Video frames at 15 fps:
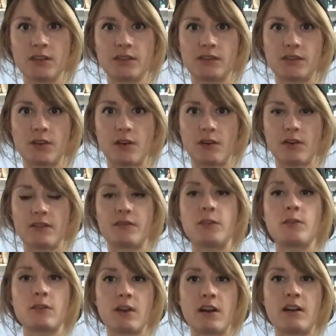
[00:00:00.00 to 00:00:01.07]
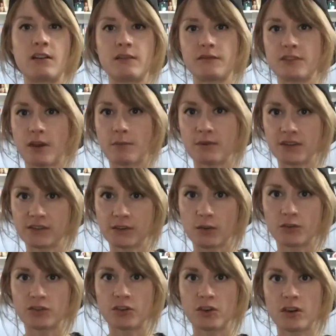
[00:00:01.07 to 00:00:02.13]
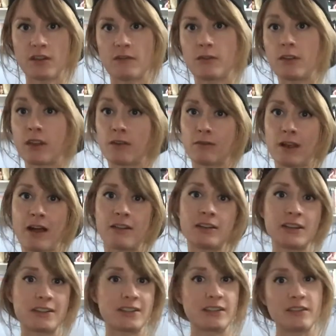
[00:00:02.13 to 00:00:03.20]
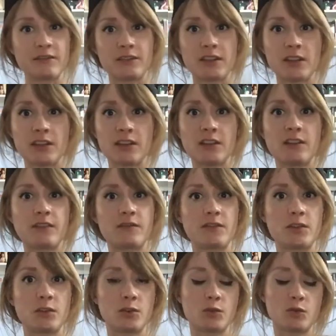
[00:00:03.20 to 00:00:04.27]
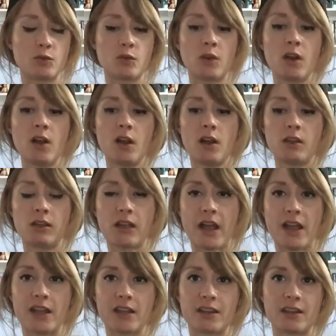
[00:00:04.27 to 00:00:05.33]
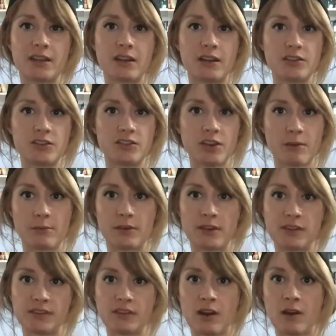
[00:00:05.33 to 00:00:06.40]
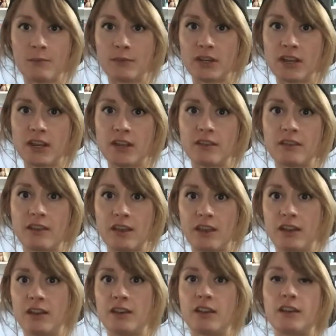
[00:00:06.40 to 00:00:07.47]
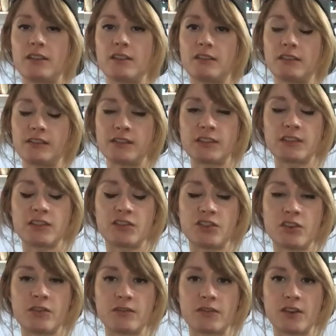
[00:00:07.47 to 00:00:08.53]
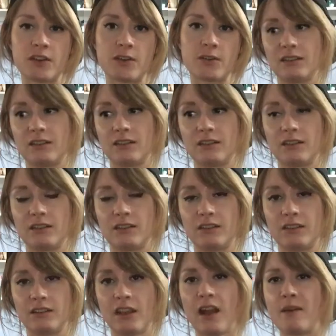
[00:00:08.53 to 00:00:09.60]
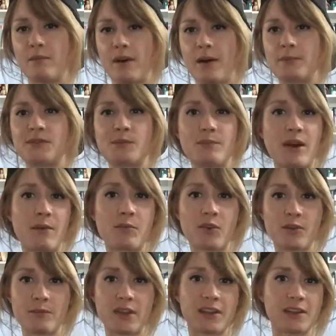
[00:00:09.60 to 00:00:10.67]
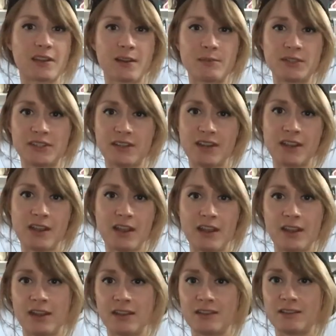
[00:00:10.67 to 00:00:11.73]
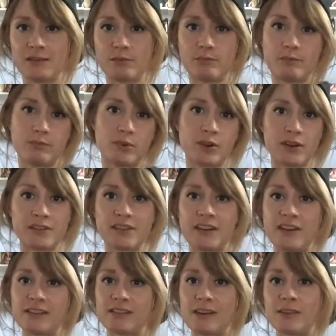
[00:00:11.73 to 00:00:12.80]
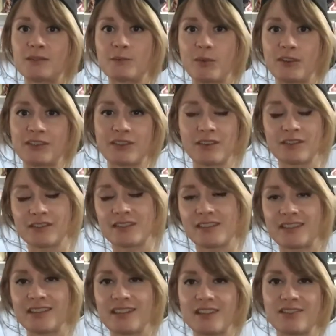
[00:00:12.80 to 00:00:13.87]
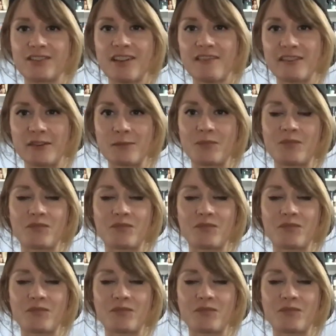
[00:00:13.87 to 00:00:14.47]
So if you love Japanese culture, if you like reality TV, if you like Japanese comedy, then this is a good show for you. Yeah, pop some popcorn, make a cup of tea, and put on Terrace House Boys and Girls in the City. You'll love it.